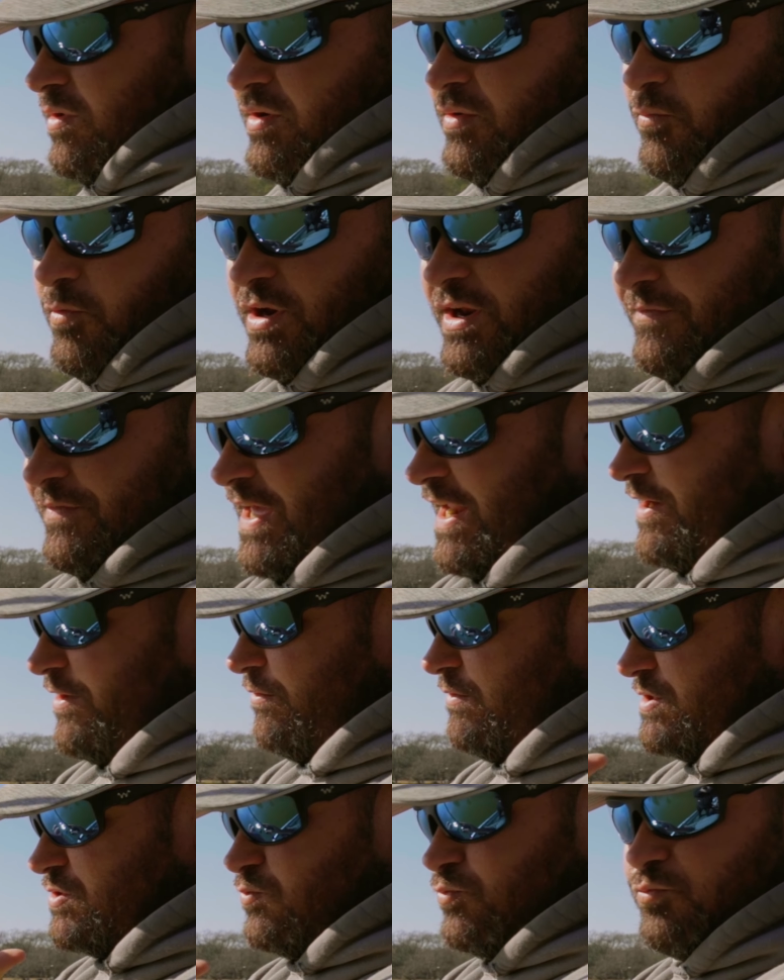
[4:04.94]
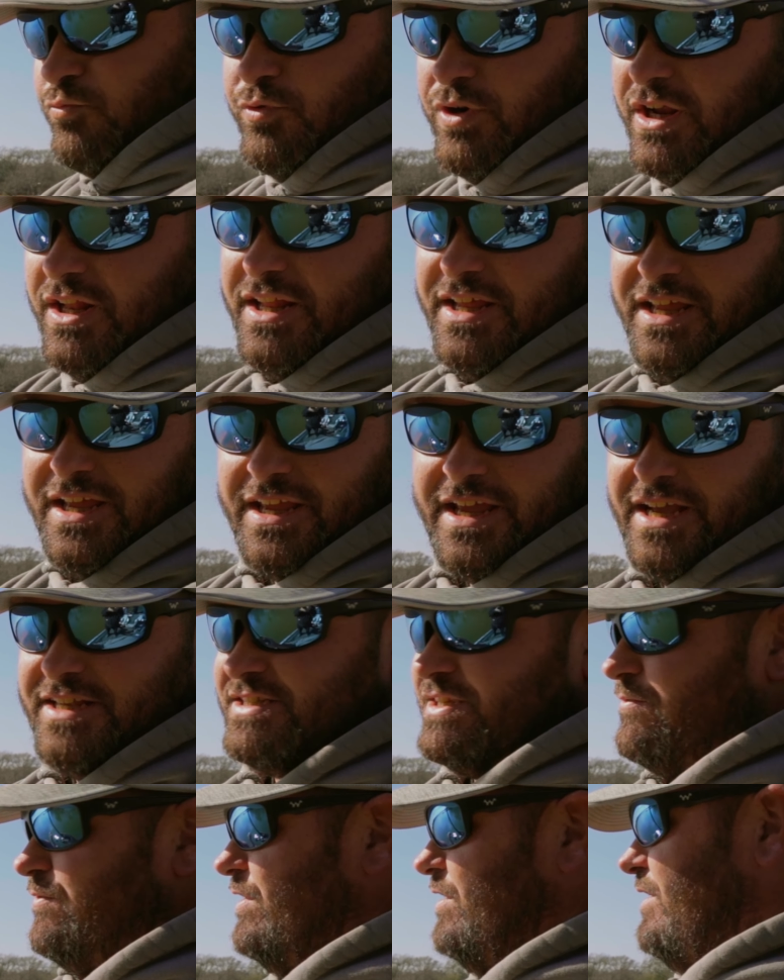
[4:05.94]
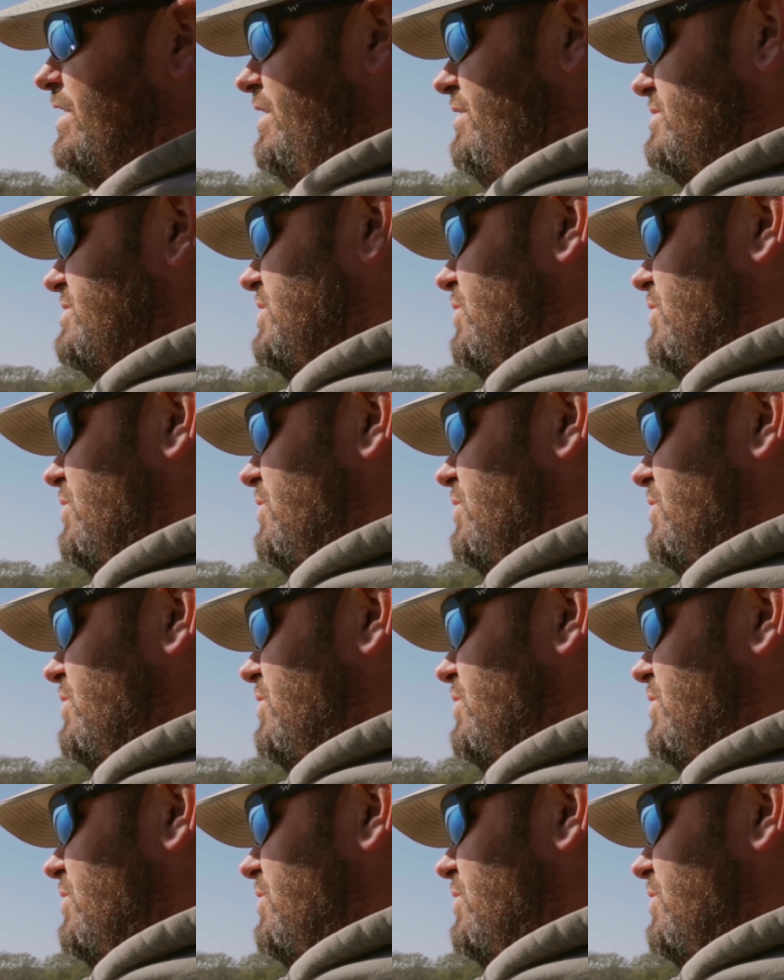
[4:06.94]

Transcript: What I've got to do is really engage that reel handle.